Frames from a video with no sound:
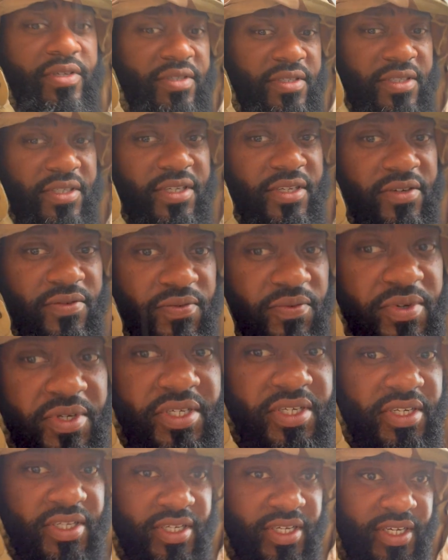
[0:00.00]
see if we
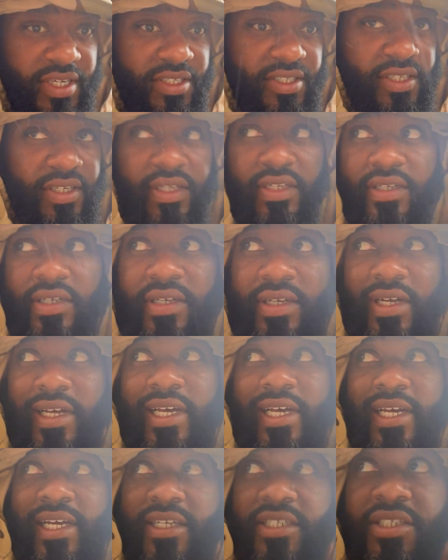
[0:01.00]
can catch a look.
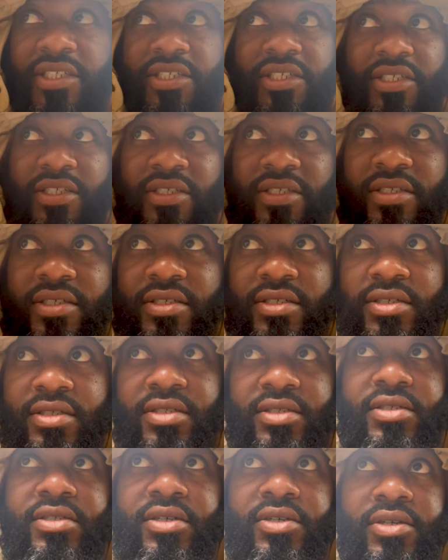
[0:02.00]
Action.
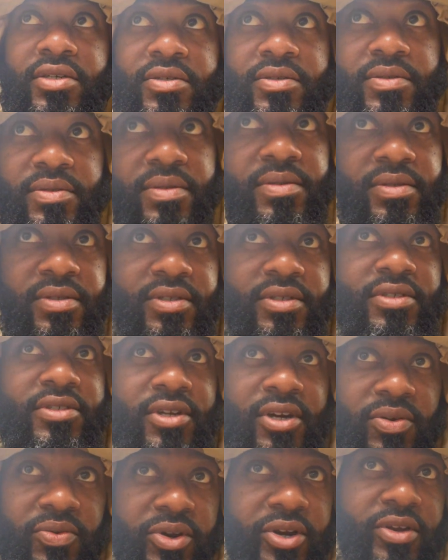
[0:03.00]
Oh, it's
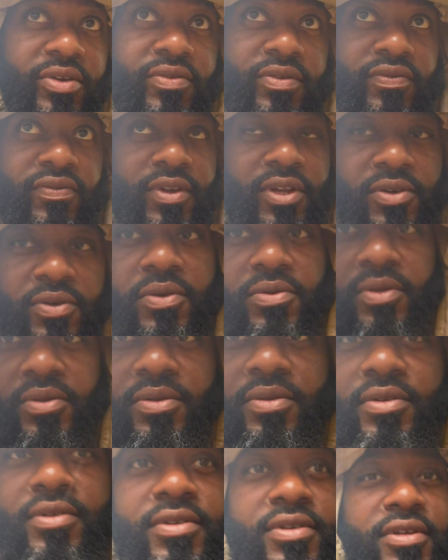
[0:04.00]
already overflowed.
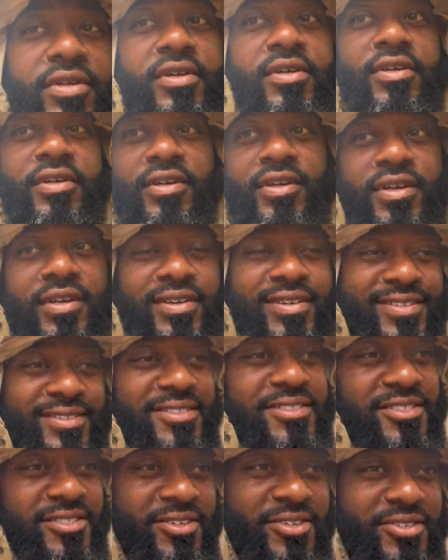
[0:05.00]
Let me
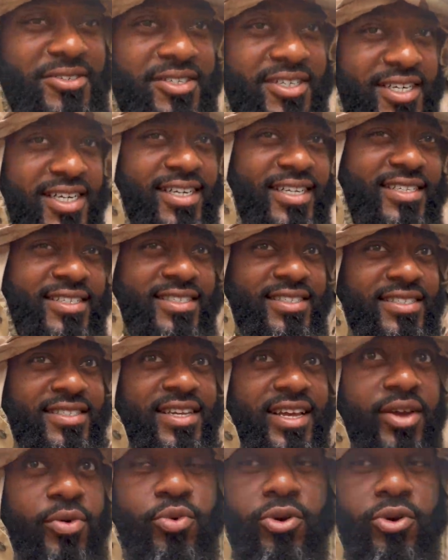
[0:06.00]
show you guys. This thing